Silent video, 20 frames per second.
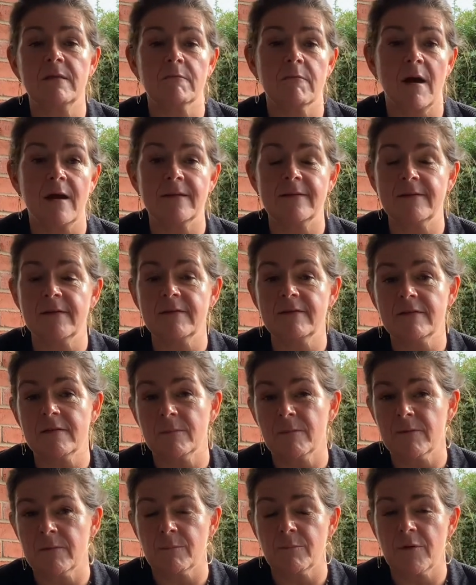the right
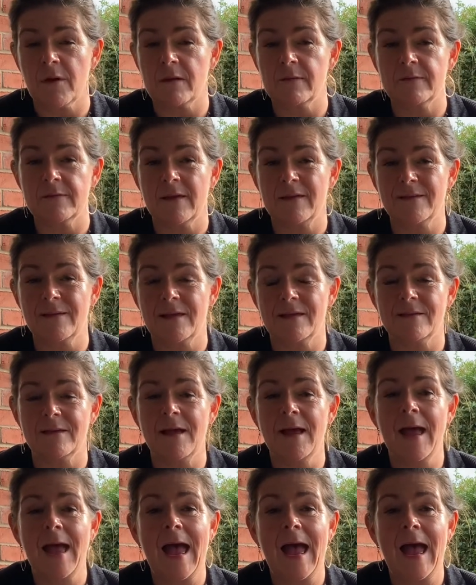systems and processes,